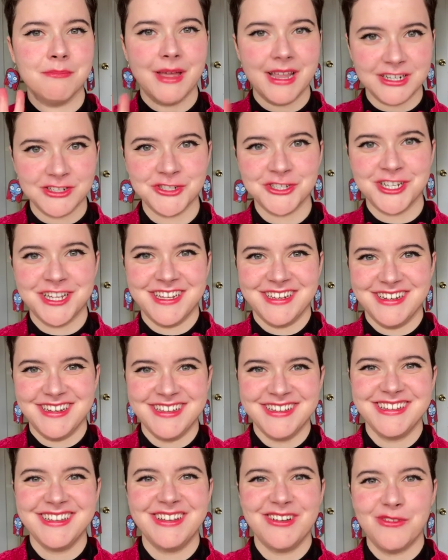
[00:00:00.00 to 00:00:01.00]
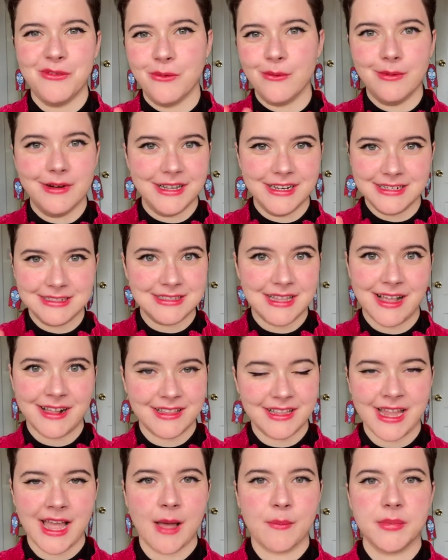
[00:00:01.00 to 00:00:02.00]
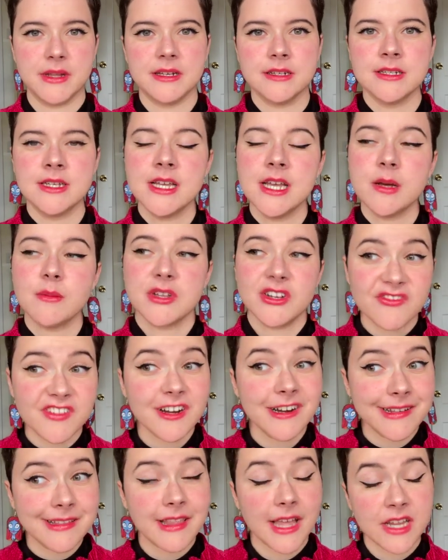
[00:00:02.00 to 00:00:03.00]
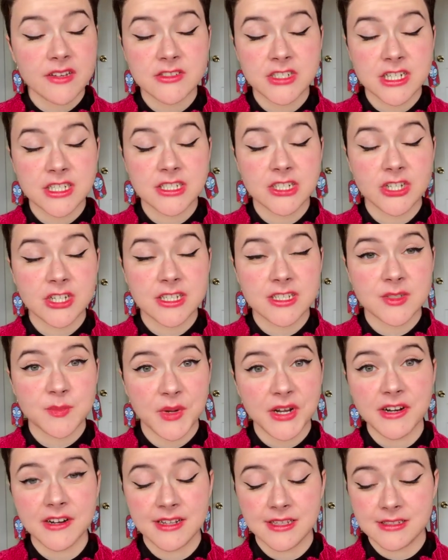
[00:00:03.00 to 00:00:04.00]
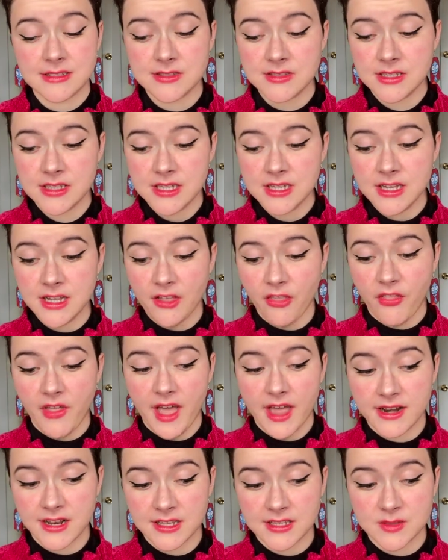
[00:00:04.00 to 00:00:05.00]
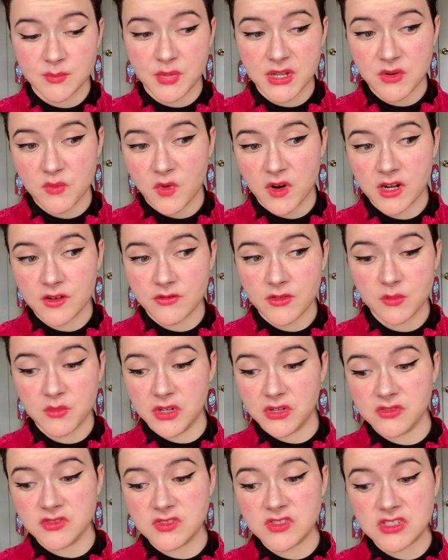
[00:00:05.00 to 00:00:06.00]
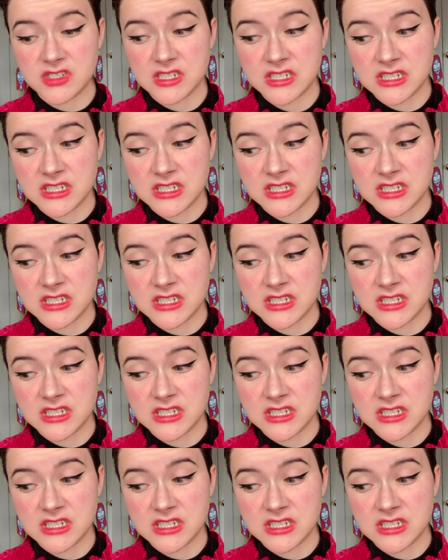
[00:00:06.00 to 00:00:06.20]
mention what exactly happened, but a very life-changing experience that has been one of the most,